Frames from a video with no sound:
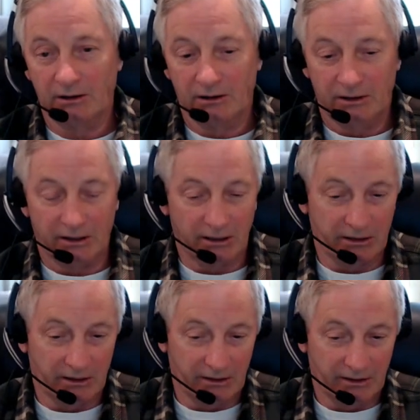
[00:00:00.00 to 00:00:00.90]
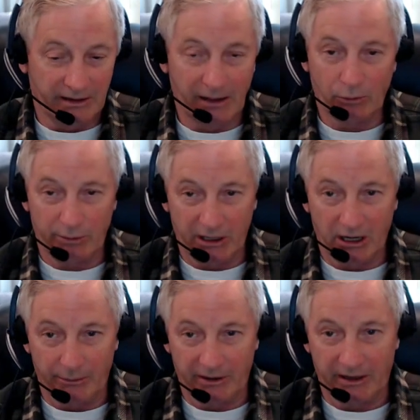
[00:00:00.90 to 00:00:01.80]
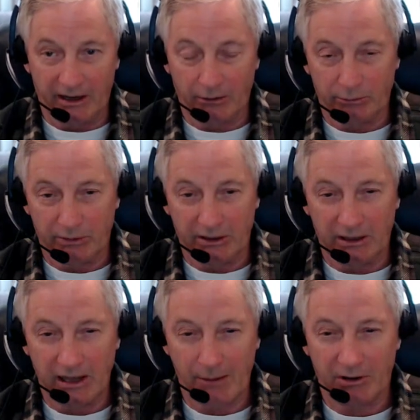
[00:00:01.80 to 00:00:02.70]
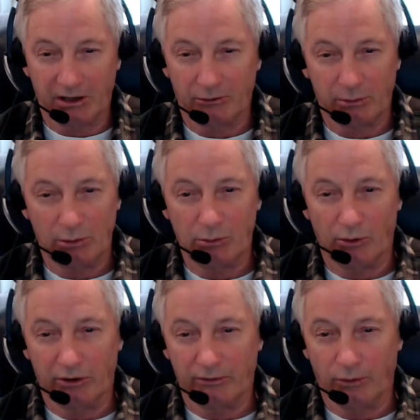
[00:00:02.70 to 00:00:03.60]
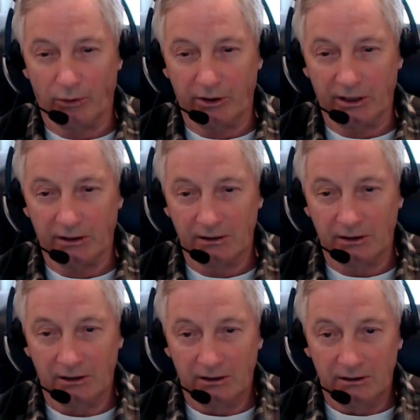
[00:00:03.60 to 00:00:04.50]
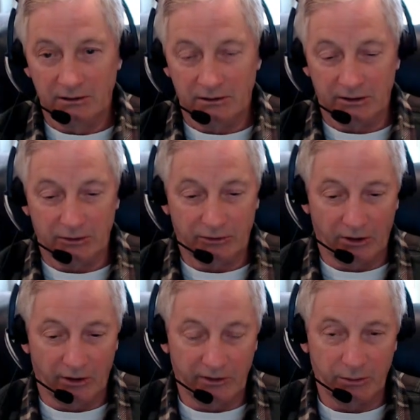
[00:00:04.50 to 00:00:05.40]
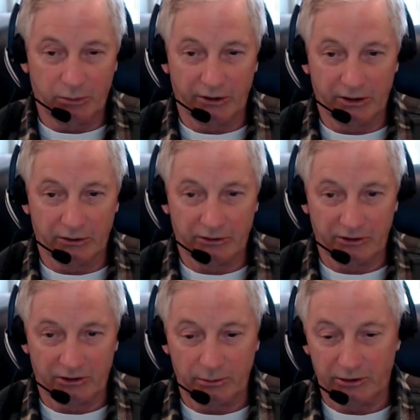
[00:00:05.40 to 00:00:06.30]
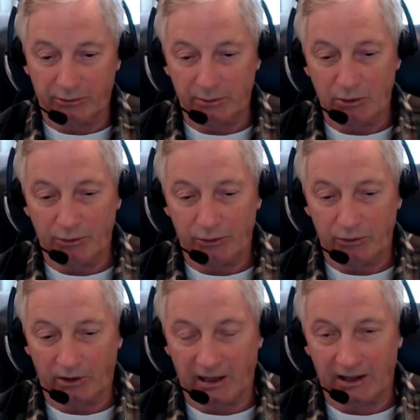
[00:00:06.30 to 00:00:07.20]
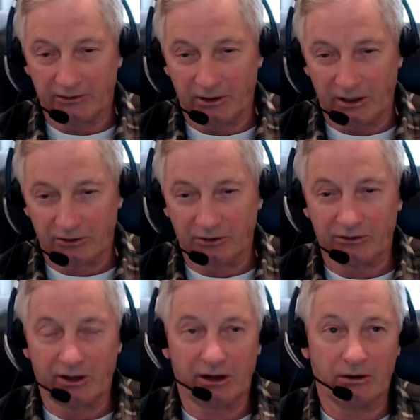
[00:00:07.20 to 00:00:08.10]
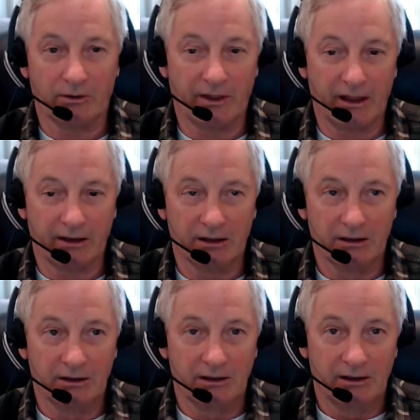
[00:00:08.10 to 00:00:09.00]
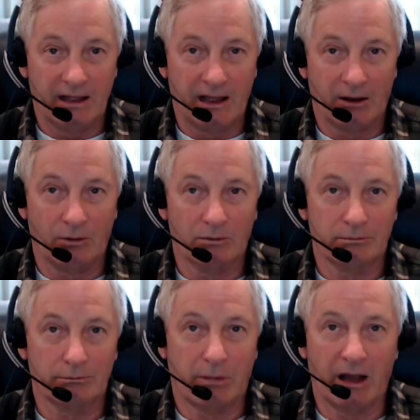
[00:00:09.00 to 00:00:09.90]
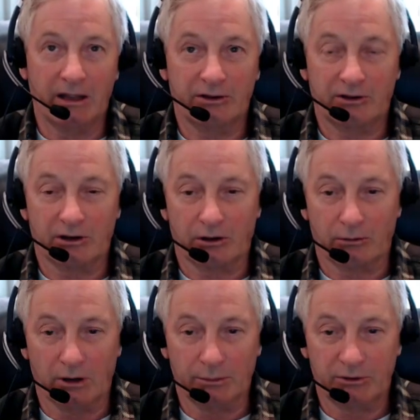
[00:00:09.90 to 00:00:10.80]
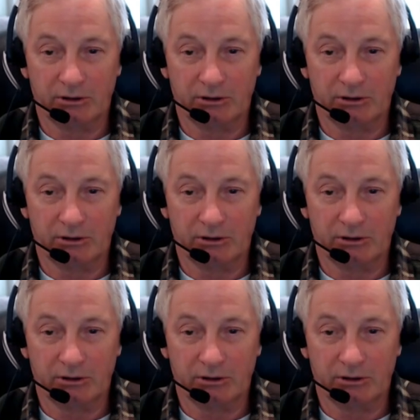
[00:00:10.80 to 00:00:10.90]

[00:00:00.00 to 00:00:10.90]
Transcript: And that will be coming. That'll be happening as we move more into 4D. You saw the political system as we moved through the last election cycle, that how biased and corrupt